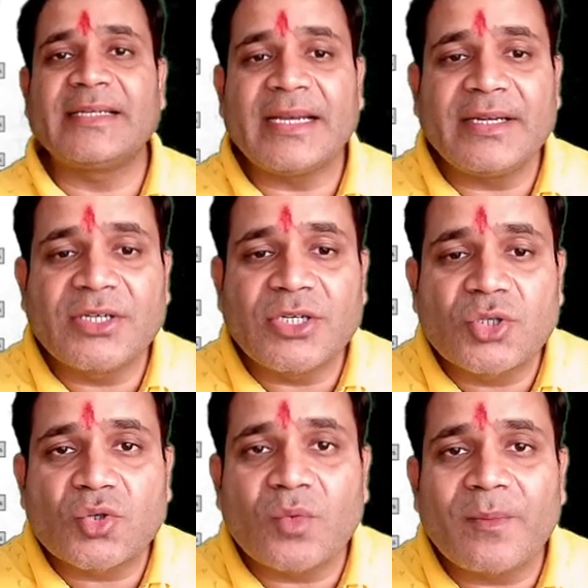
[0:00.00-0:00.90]
and
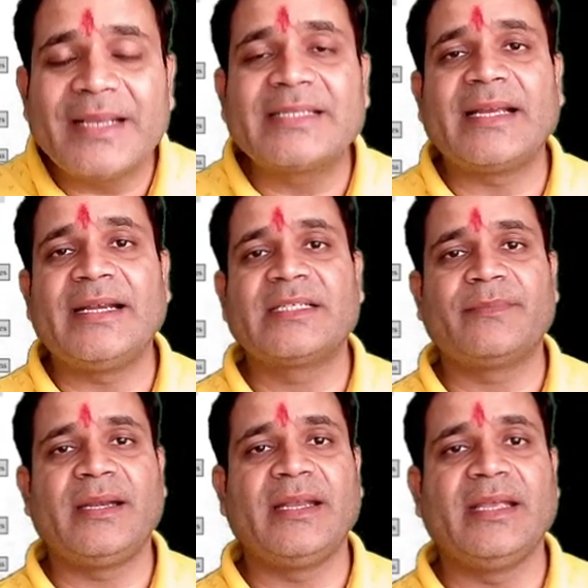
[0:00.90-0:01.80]
deuteromycetes,
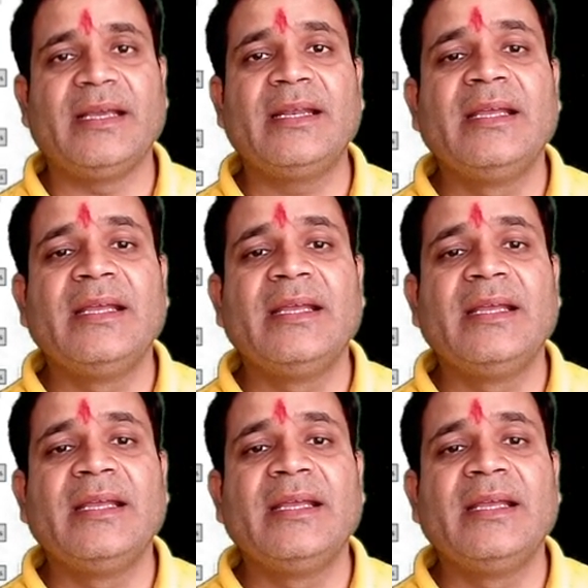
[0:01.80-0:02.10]
my dear,